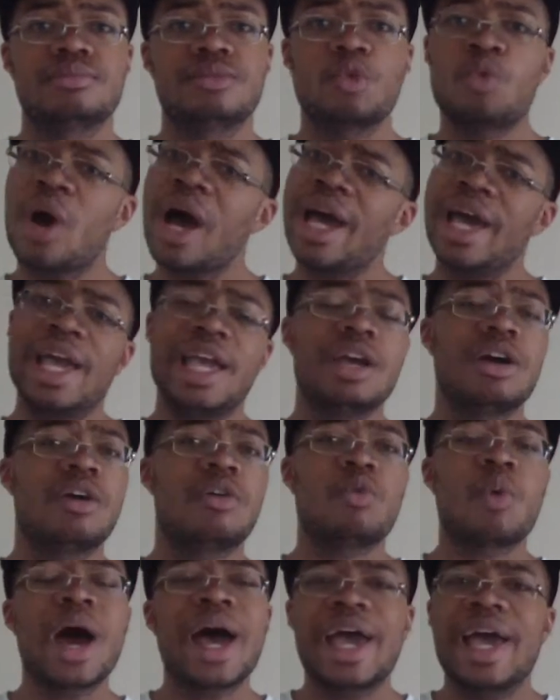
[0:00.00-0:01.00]
Why hate
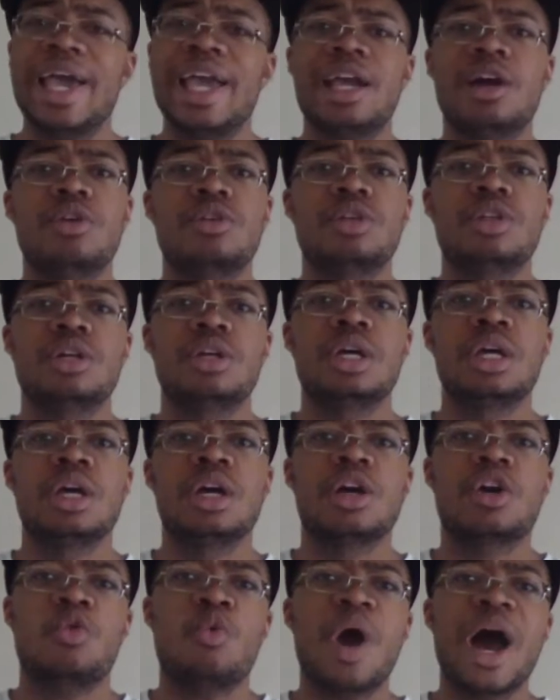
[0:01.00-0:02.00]
on the
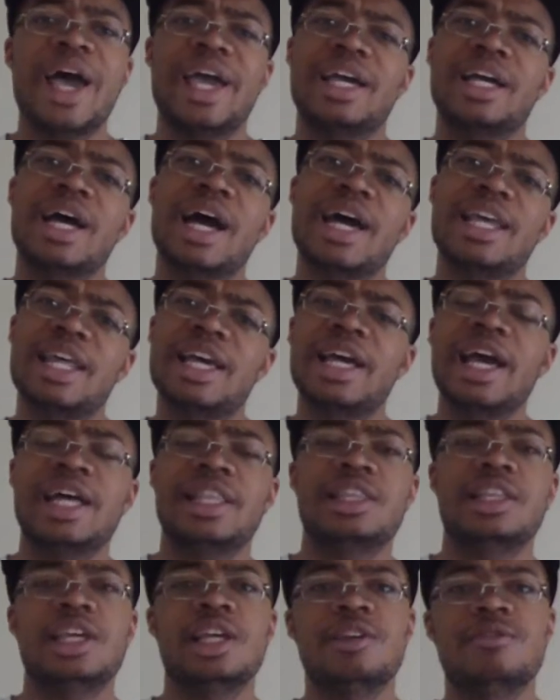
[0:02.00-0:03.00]
quiet guy that
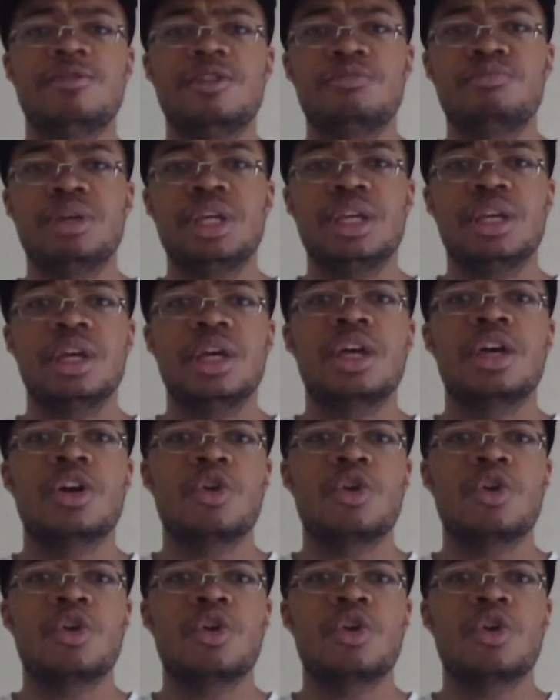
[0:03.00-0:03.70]
got the MVP?